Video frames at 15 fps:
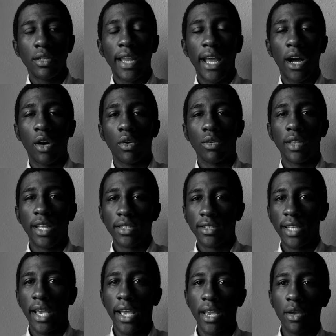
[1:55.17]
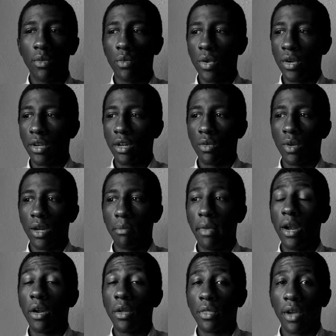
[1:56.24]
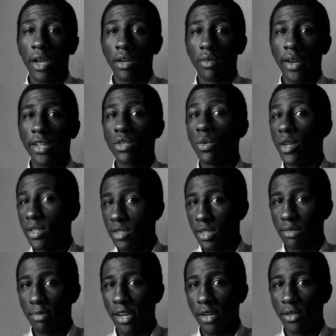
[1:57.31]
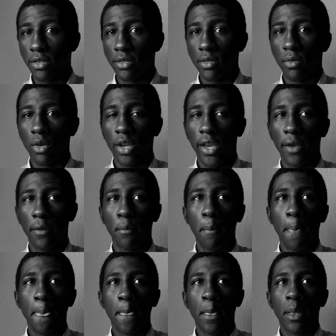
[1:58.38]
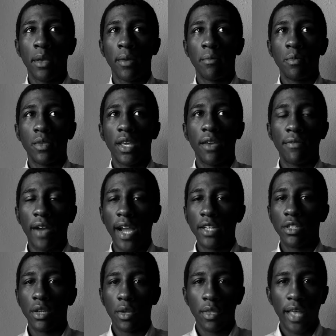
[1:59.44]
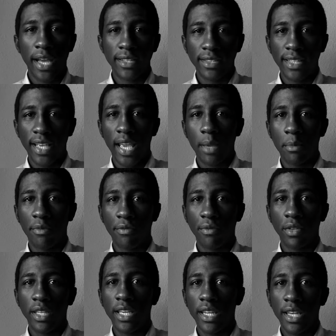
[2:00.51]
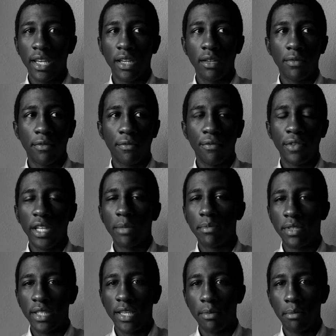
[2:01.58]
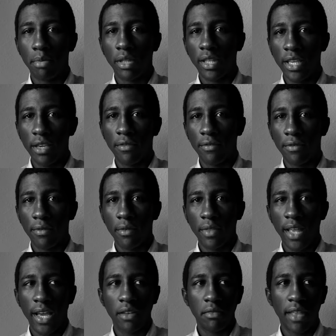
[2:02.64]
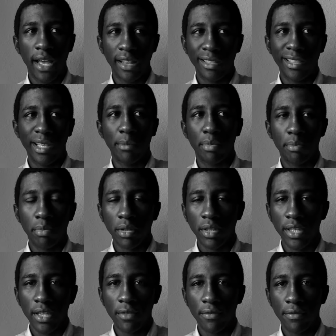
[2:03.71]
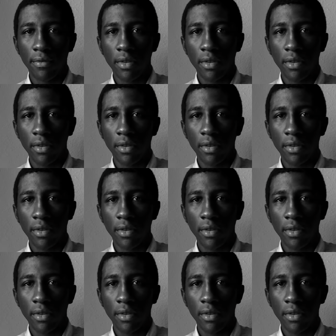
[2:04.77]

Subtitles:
Now, let's say we are going to run a marathon, right? 26 miles, okay? If I took that same fleeting, flimsy belief, that limp belief